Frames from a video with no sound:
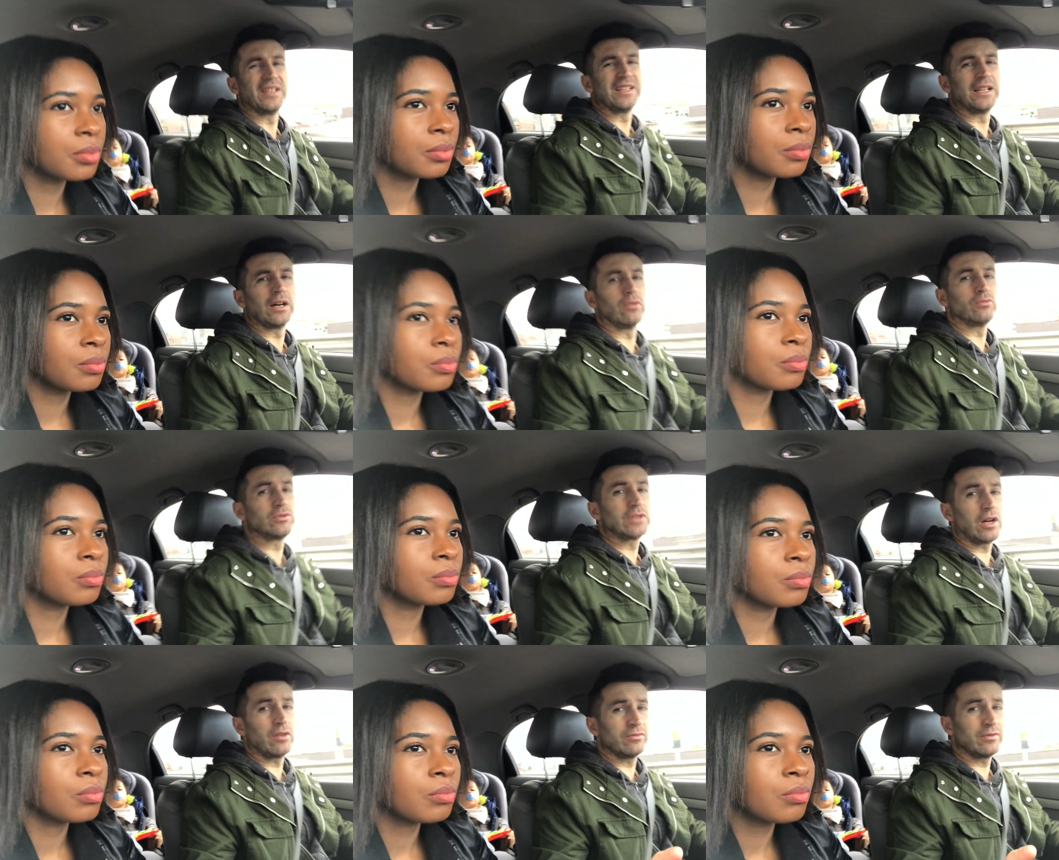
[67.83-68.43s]
Speaker 1: the
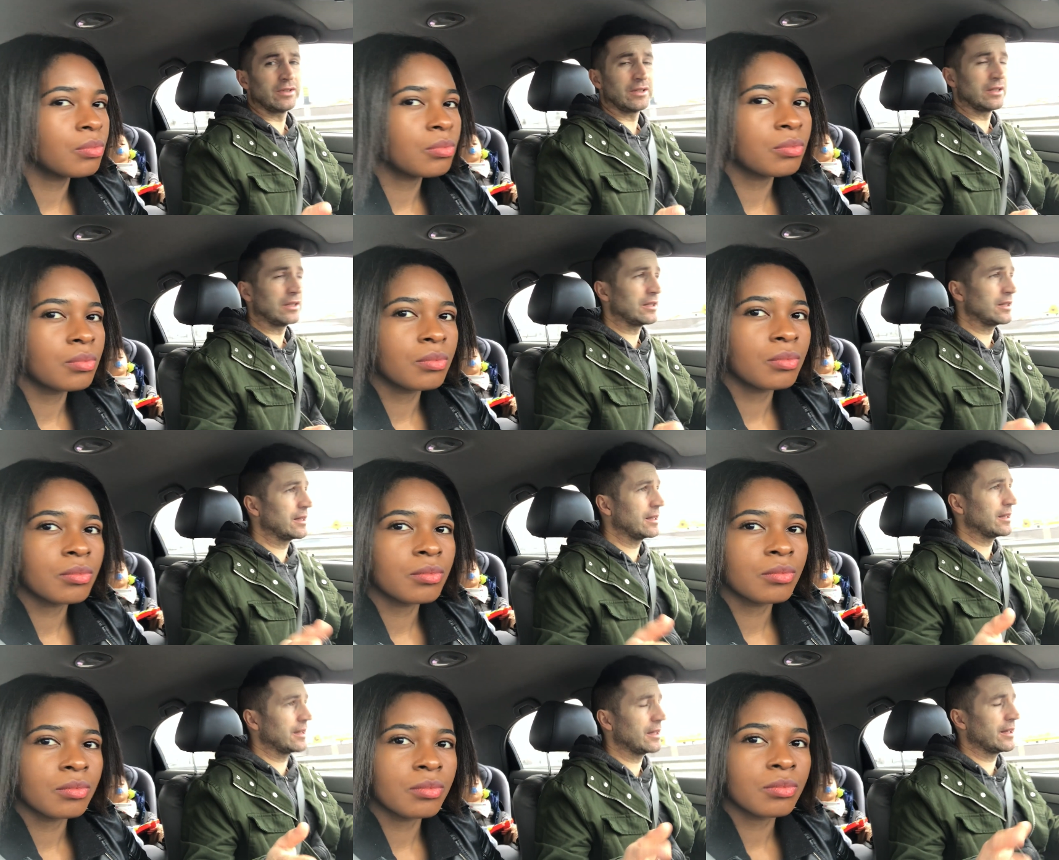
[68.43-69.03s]
downtown
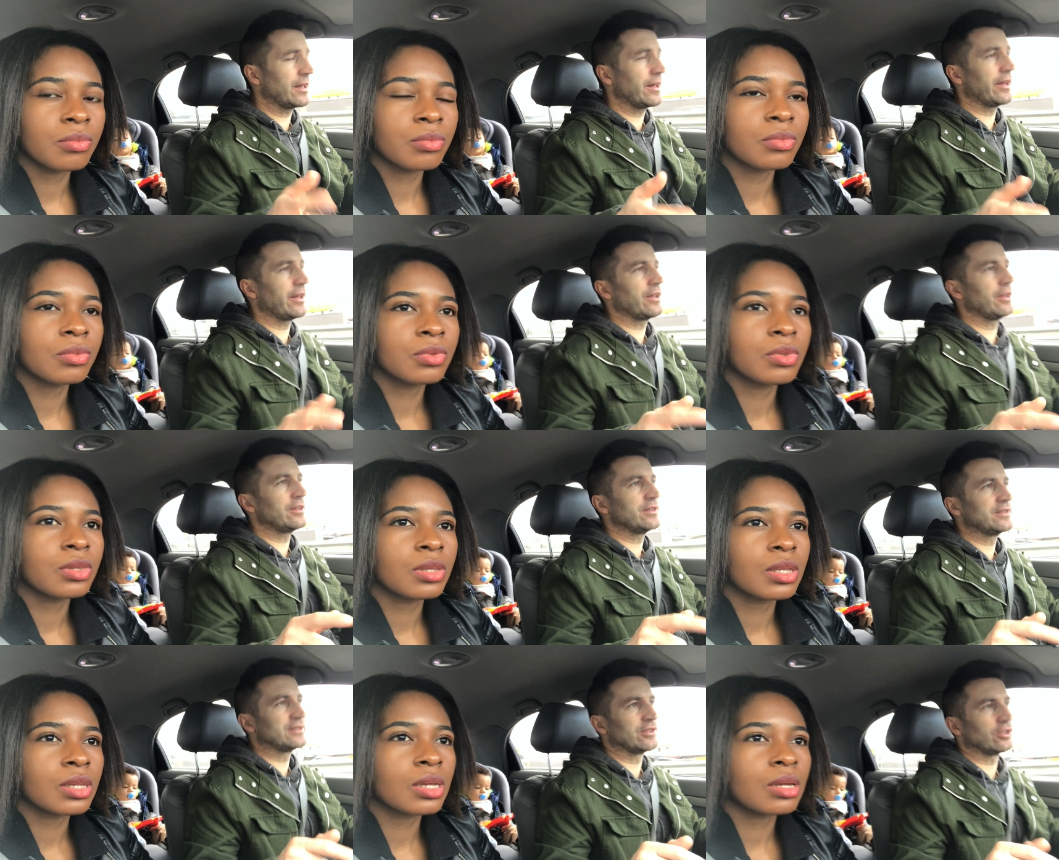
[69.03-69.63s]

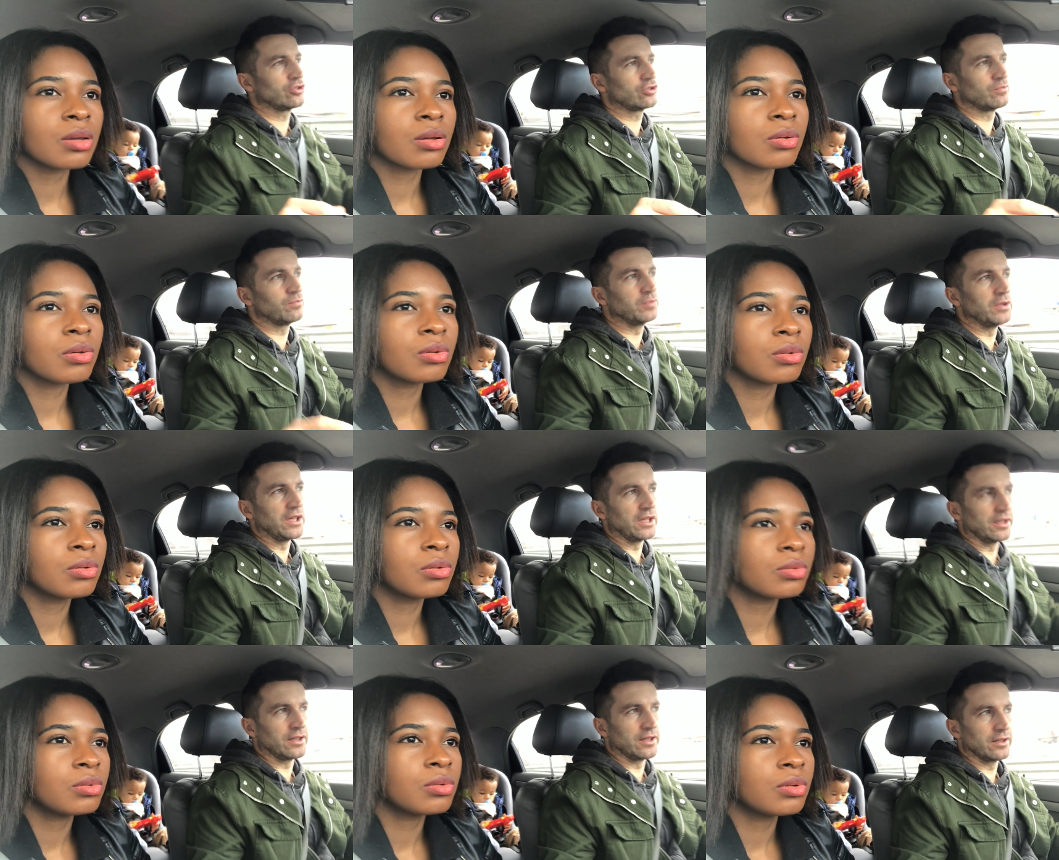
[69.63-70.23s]
is not
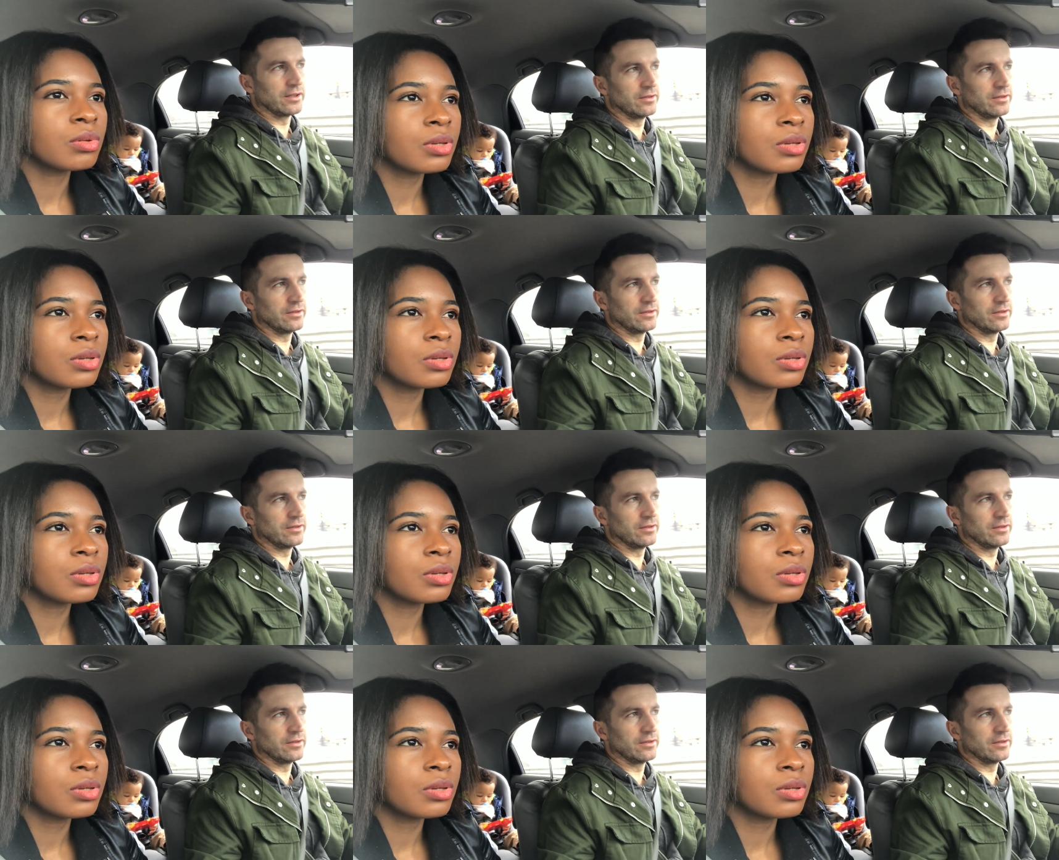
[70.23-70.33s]
big